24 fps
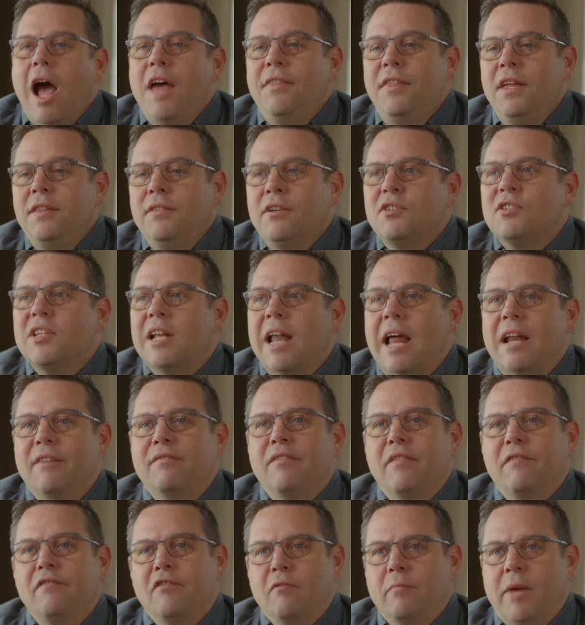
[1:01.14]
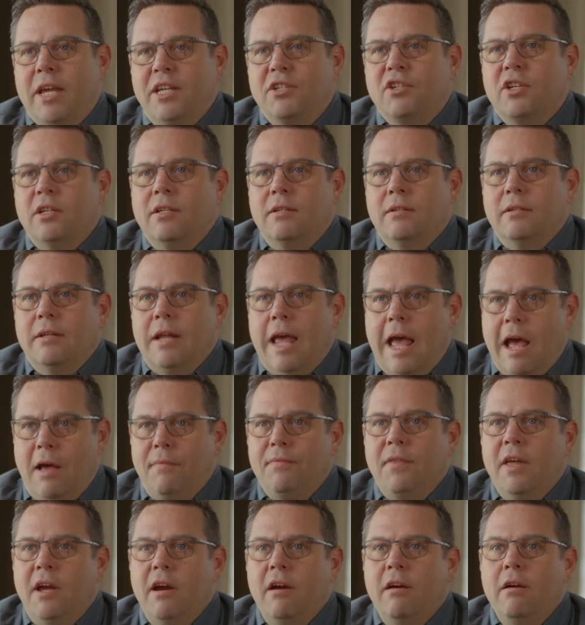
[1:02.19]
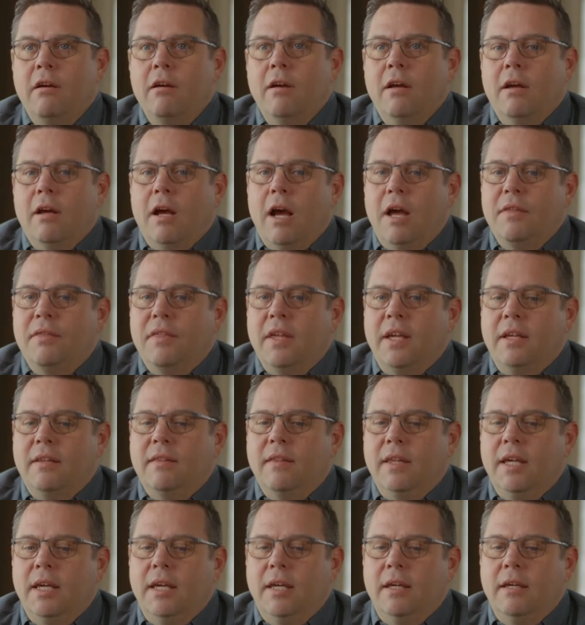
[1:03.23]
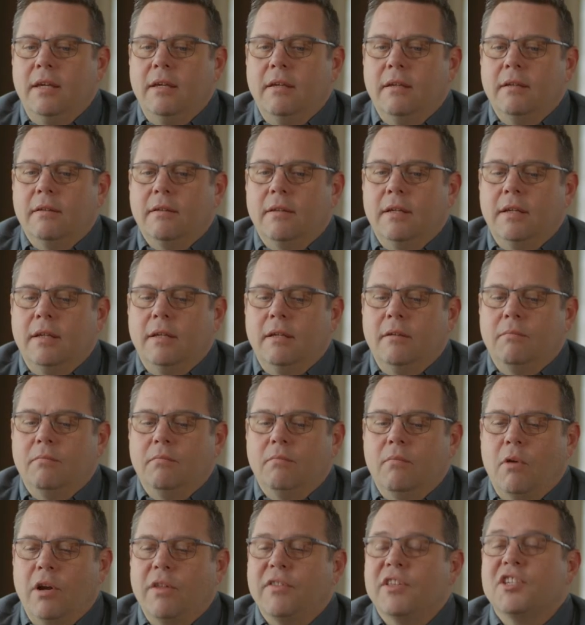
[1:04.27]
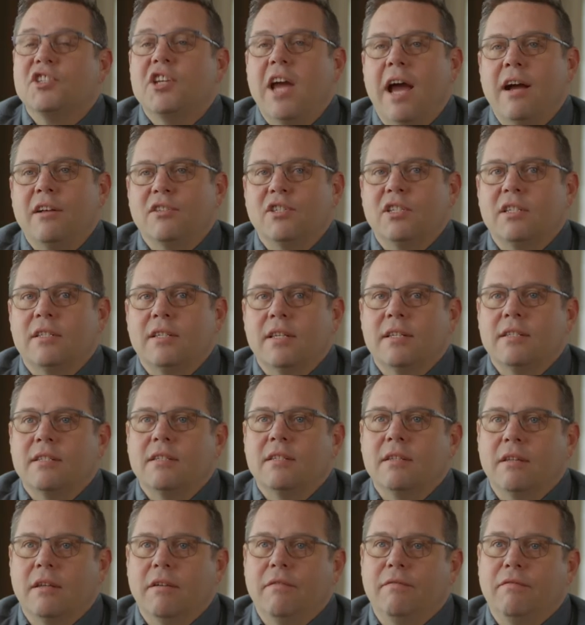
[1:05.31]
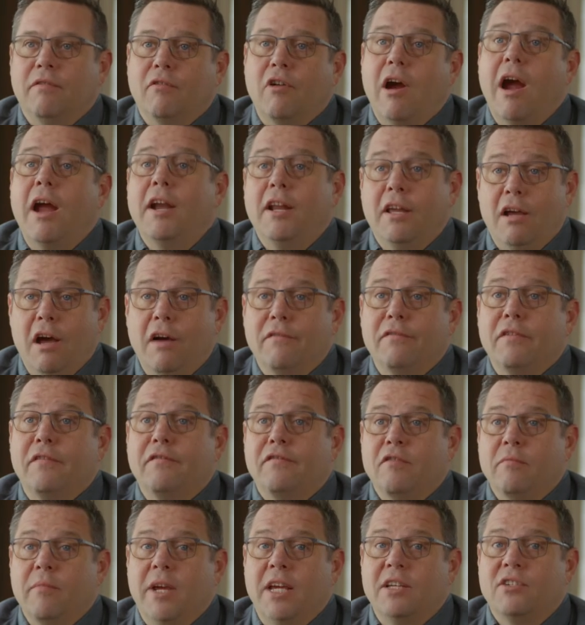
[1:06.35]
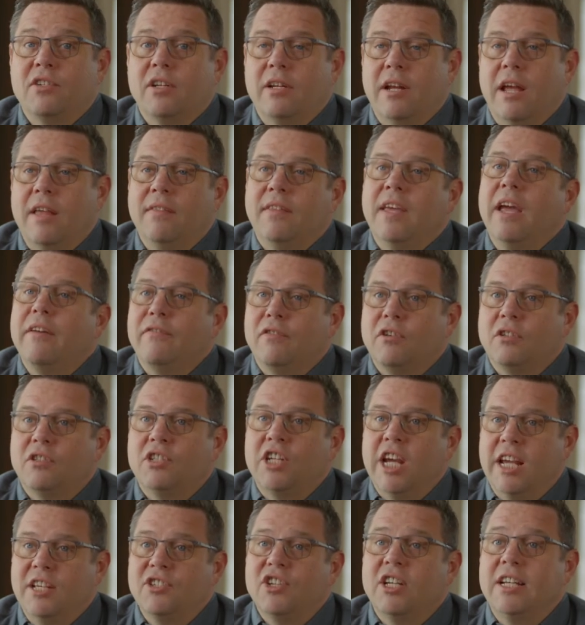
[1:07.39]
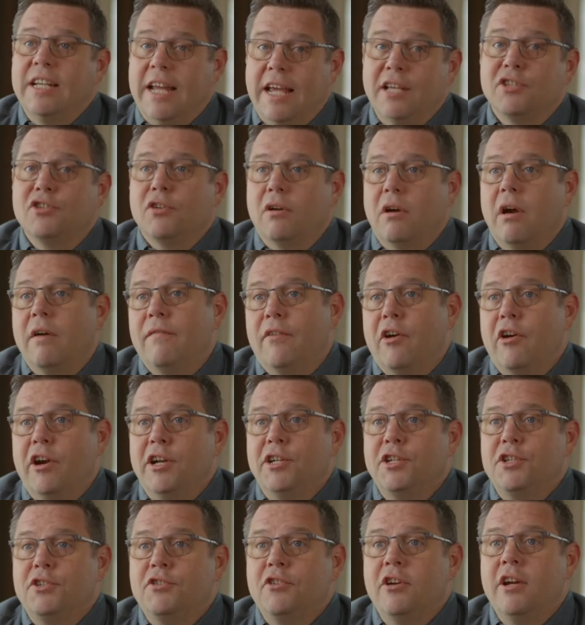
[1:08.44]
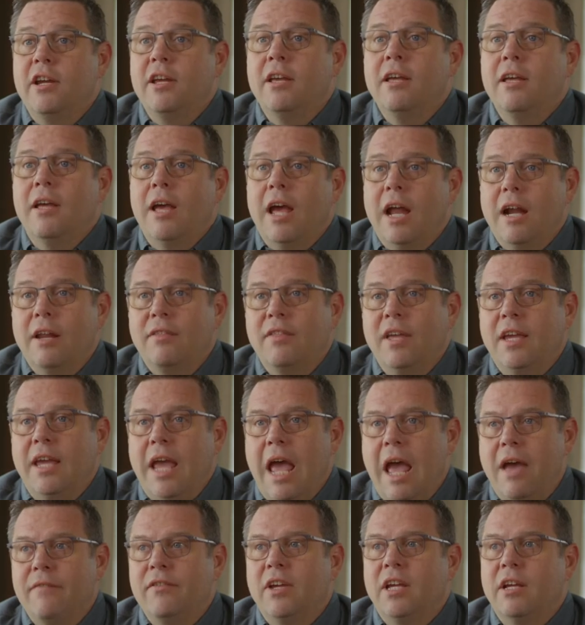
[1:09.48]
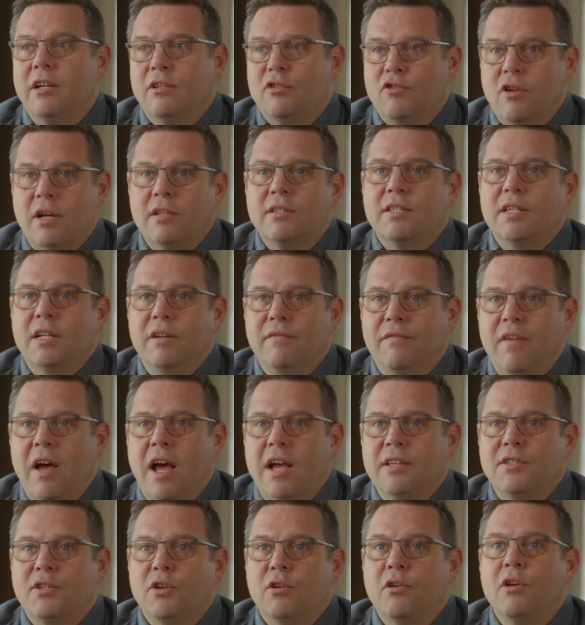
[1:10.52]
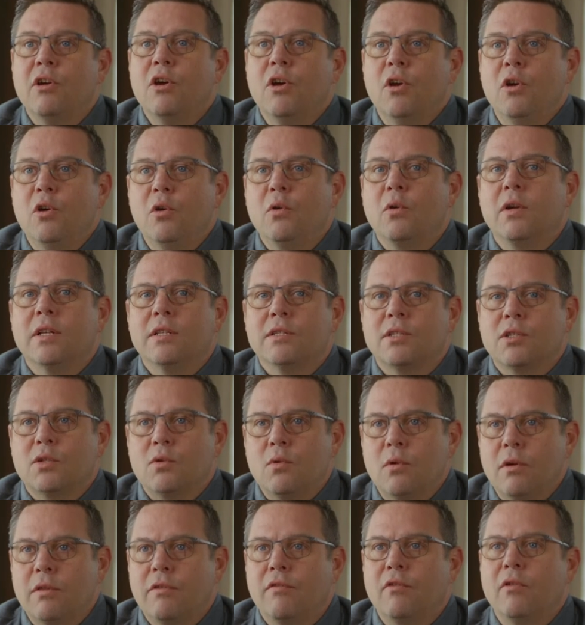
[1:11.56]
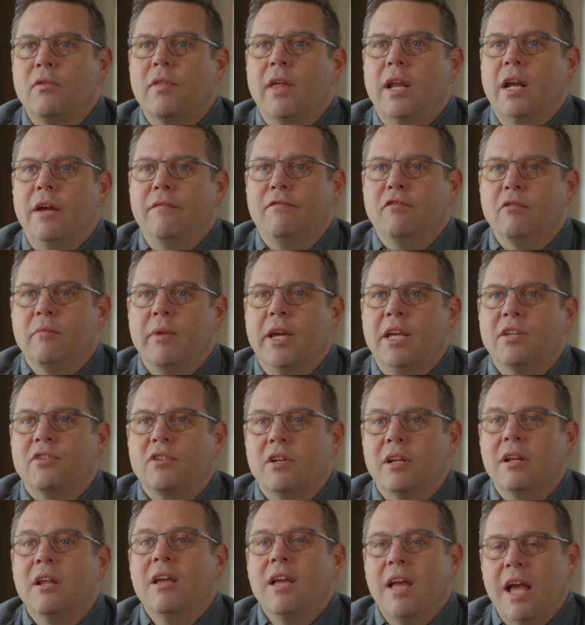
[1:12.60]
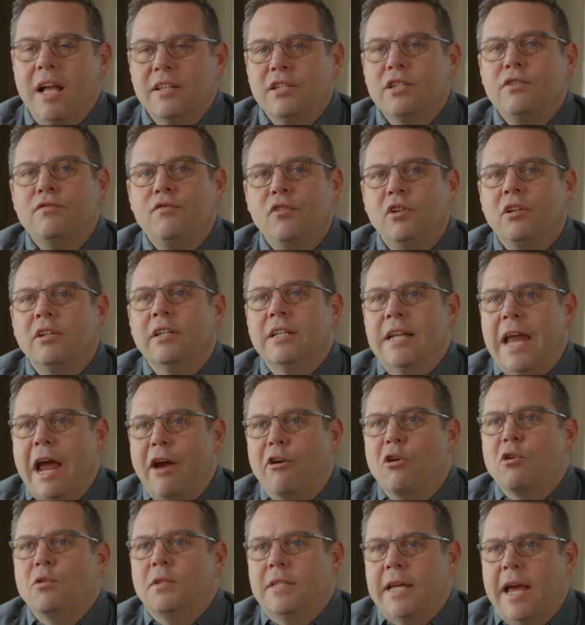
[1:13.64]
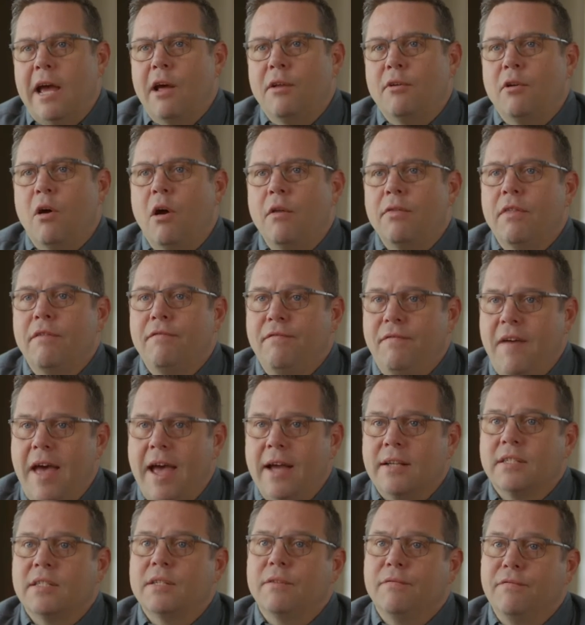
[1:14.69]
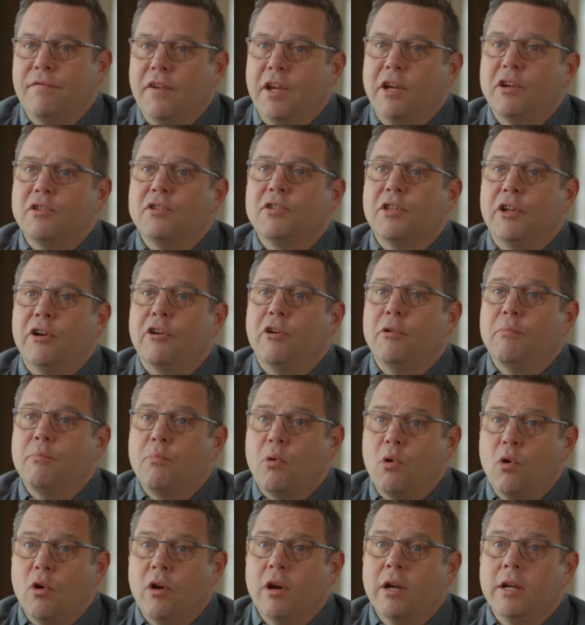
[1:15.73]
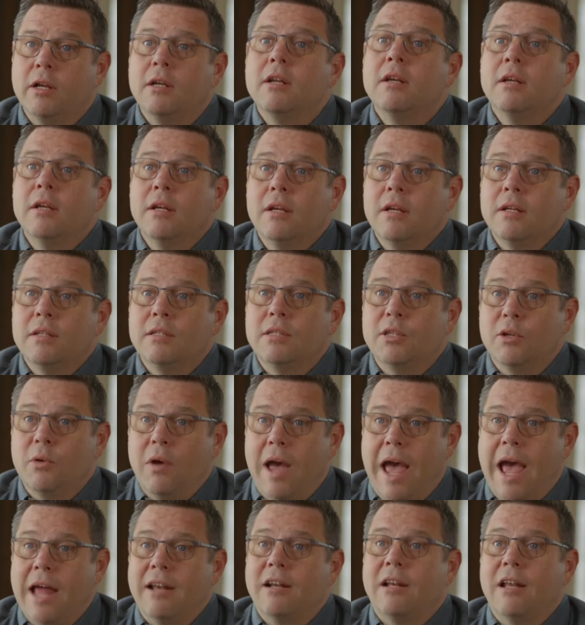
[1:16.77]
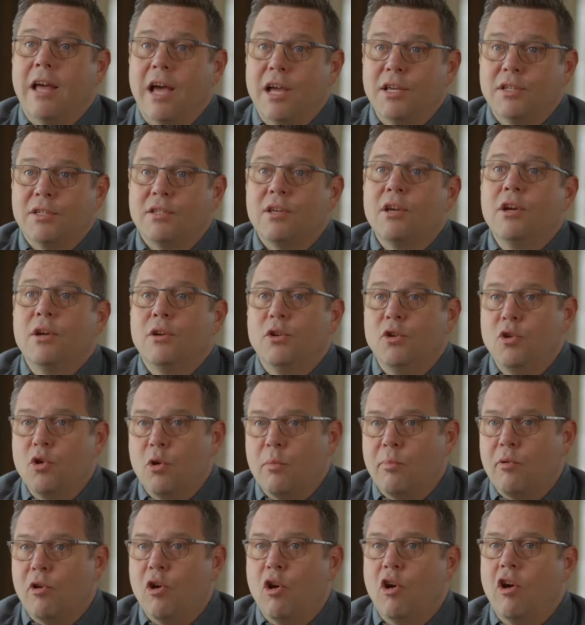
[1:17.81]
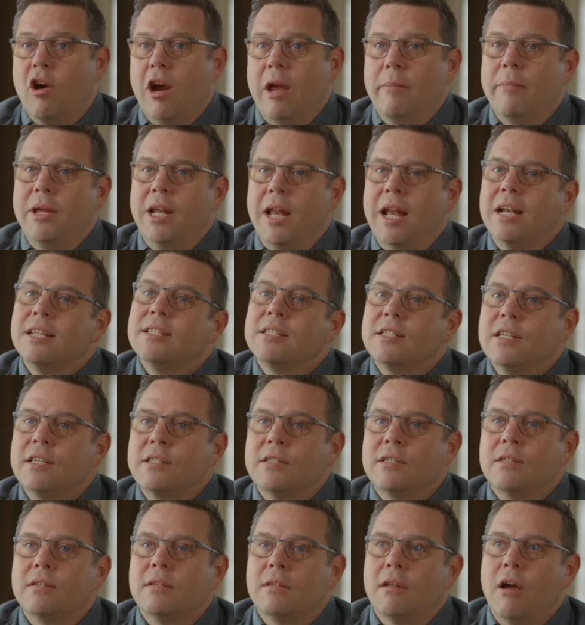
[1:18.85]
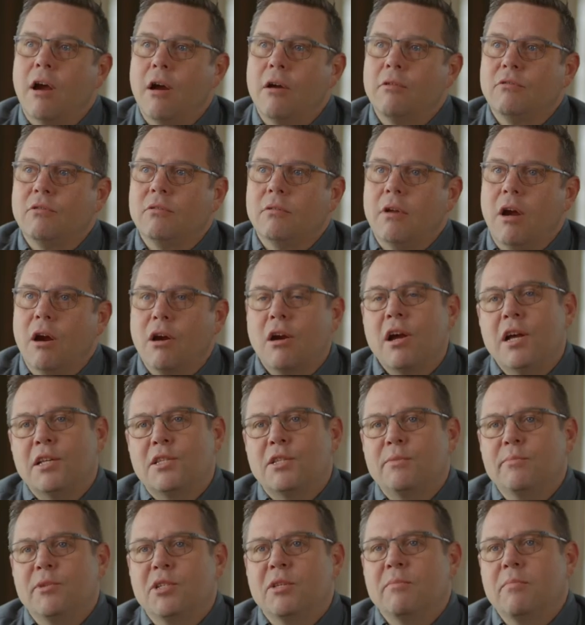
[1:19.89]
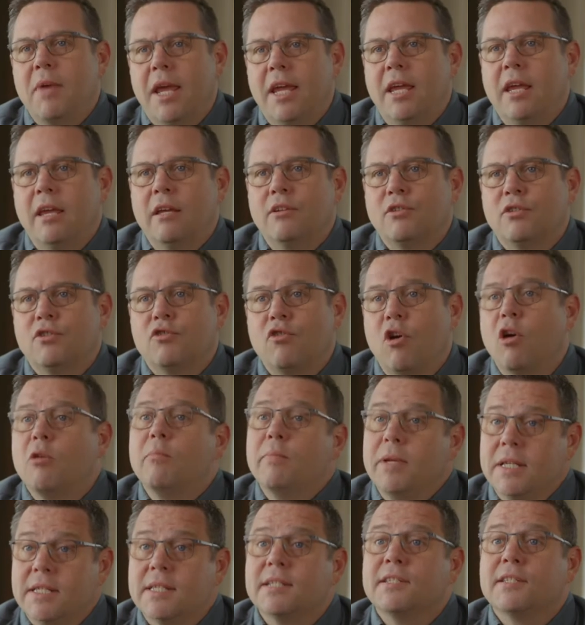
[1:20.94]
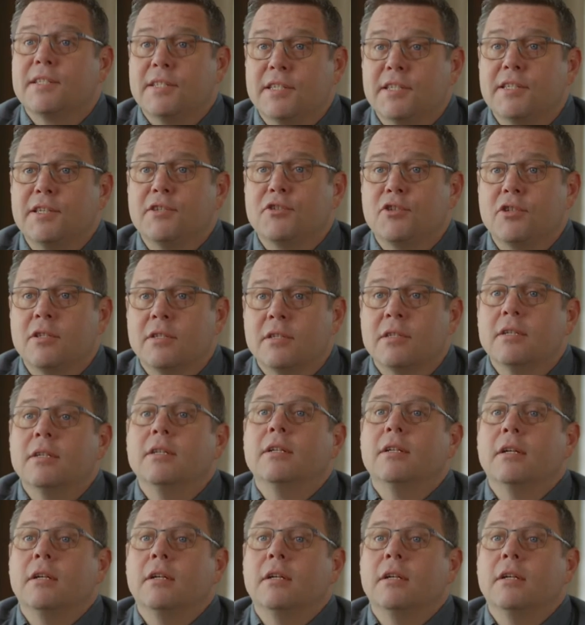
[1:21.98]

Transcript: I think there's a lot of information out there. I think the the one of the challenges is the variety of information and the ever-changing nature of our industry. And I think having a trusted advisor who can sort through that information and just really narrow down on the facts and figures that are important to analyze your program and assist our, our customers in making strong business decisions